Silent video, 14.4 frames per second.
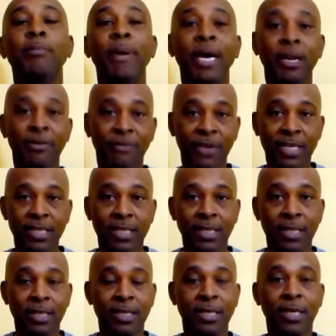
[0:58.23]

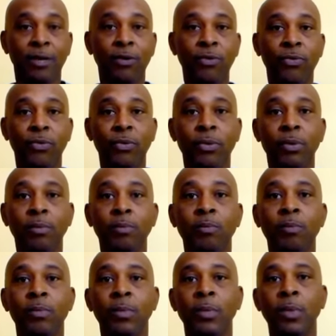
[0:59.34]
manifested itself
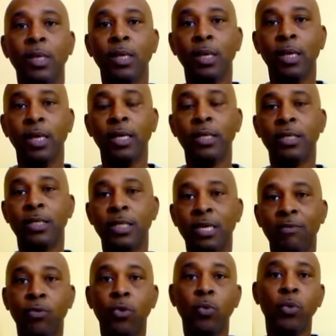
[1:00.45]
in
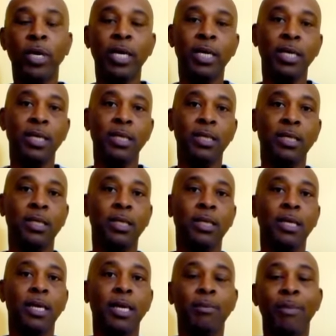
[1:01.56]
several
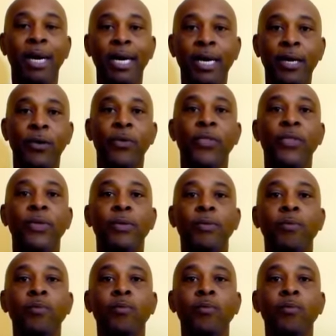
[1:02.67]
ways in my health.